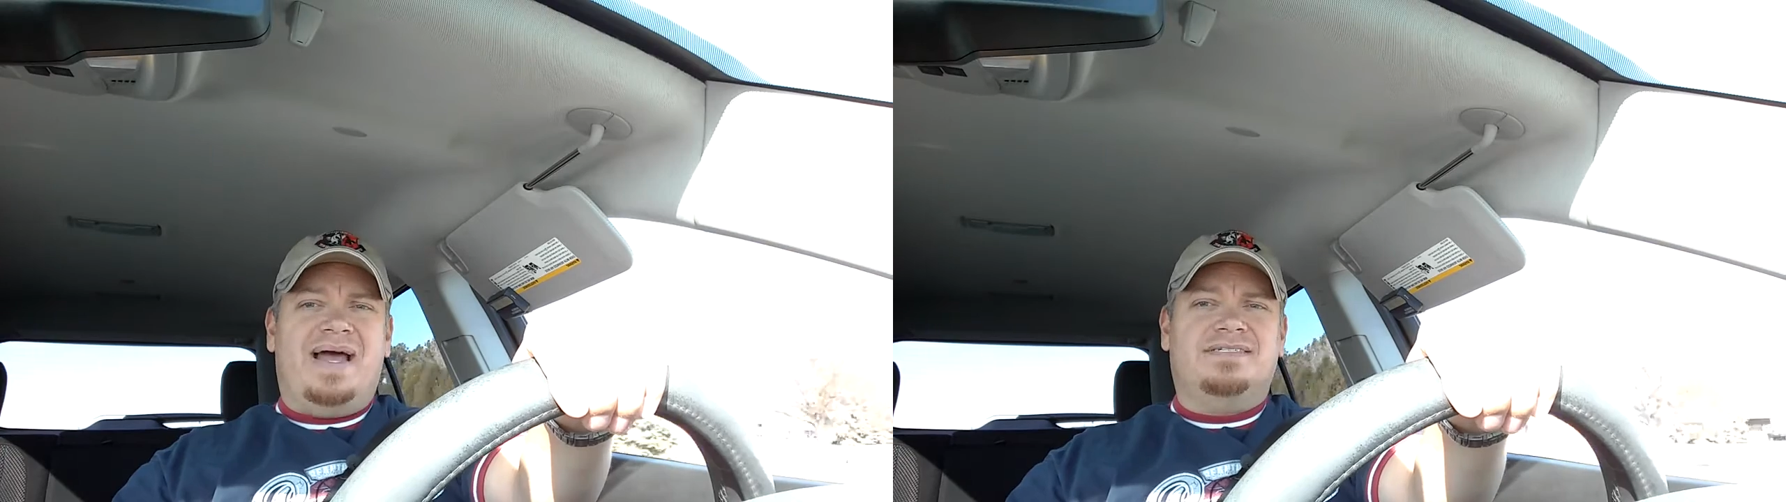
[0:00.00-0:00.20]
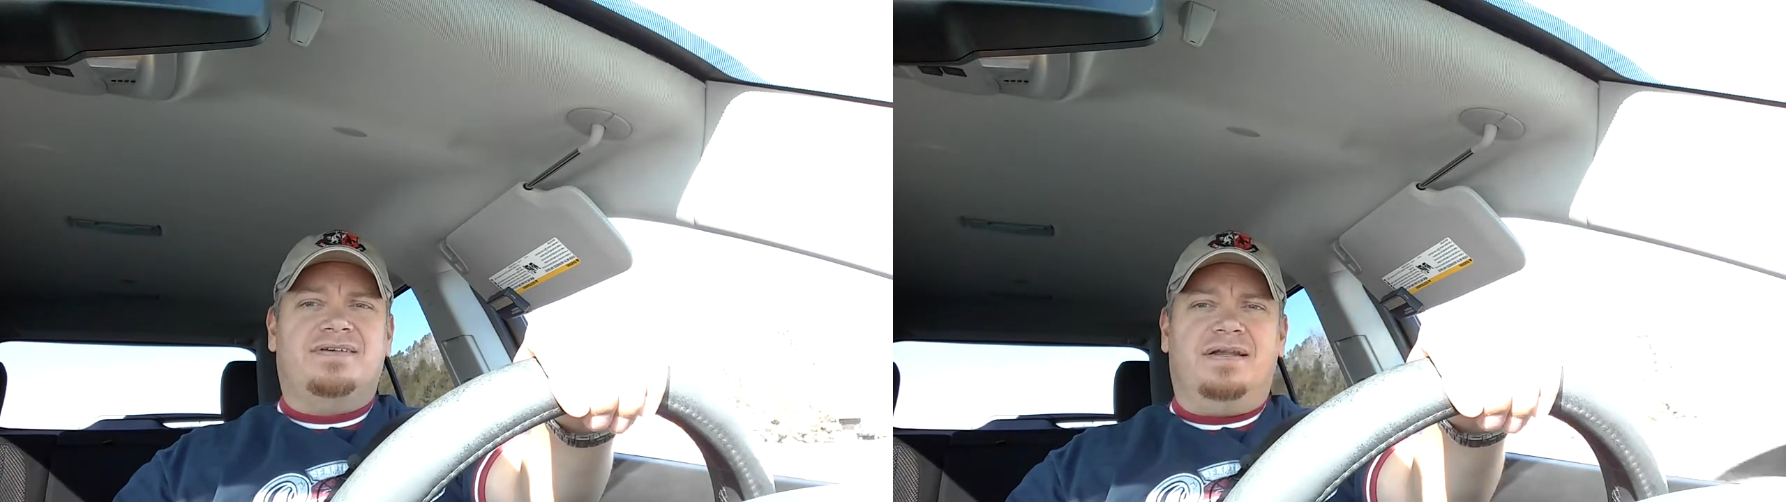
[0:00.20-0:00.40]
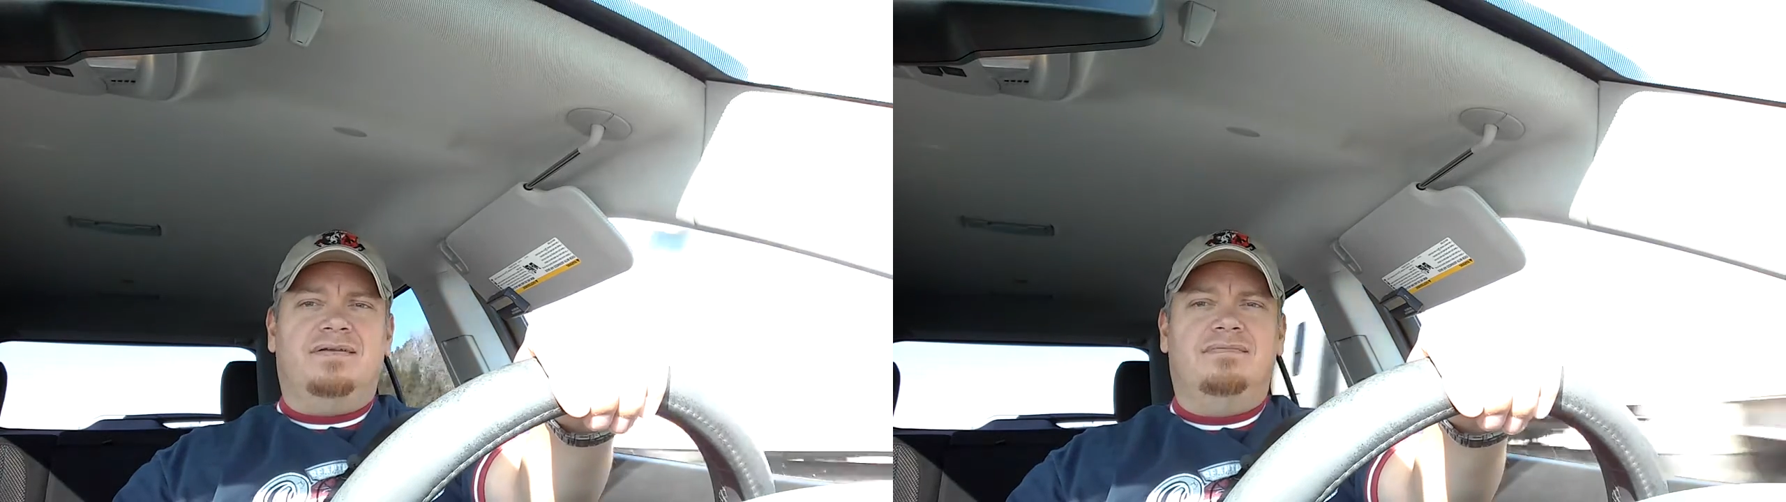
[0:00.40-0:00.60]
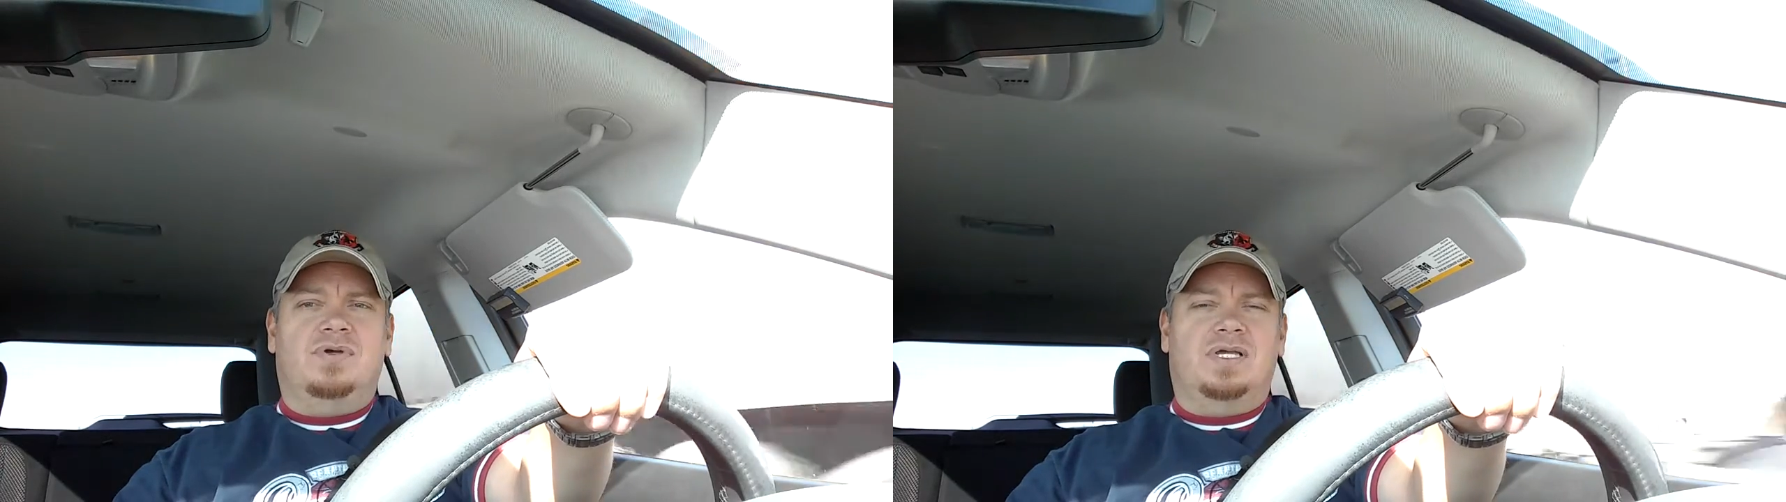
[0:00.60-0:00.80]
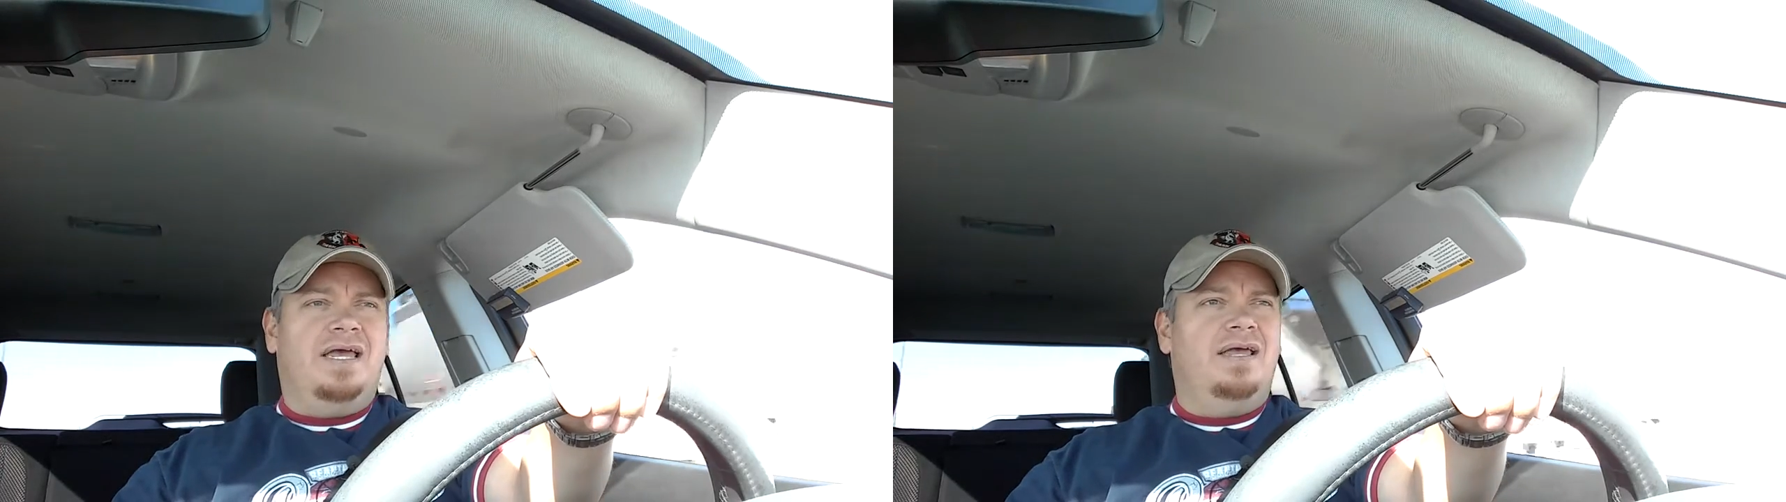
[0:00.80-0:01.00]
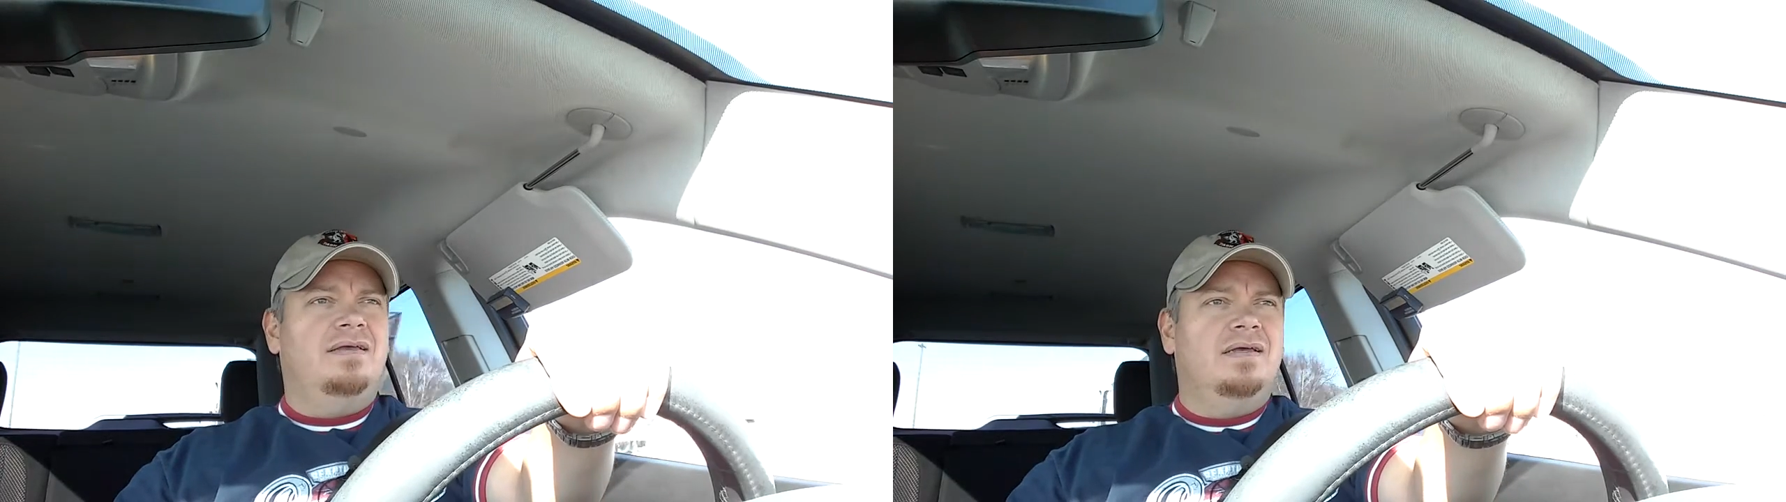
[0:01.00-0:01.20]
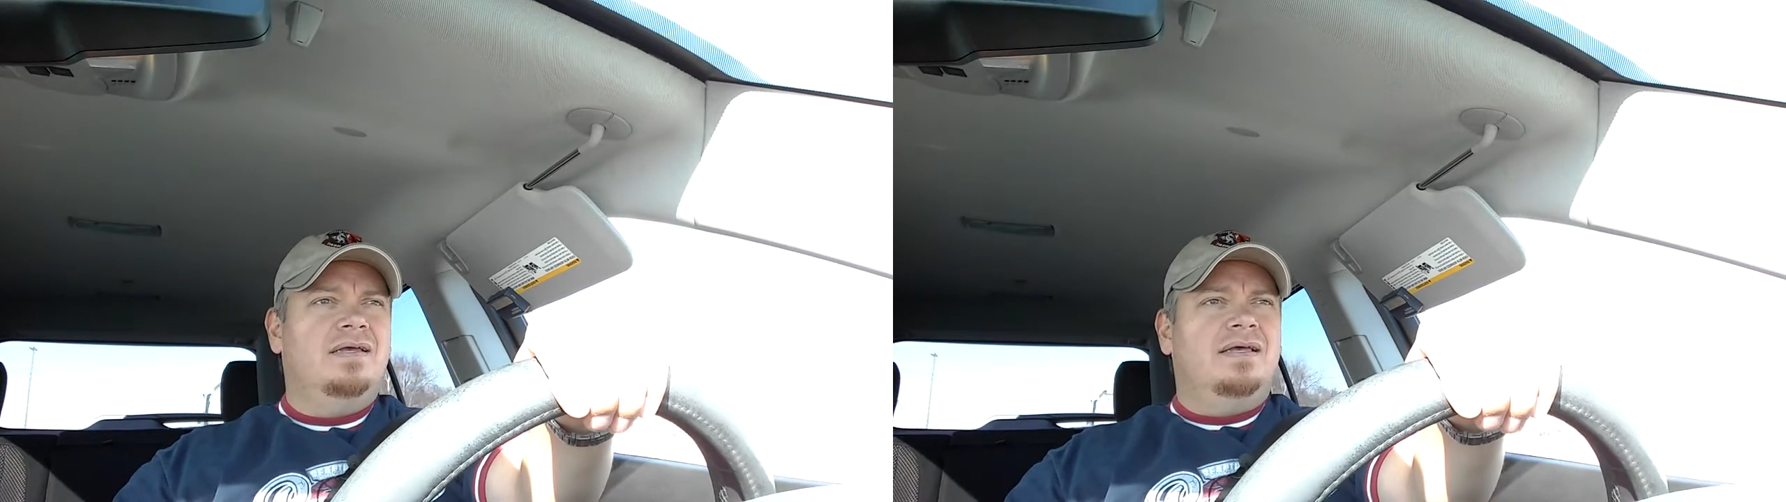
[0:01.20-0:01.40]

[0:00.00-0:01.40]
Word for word: basket, okay?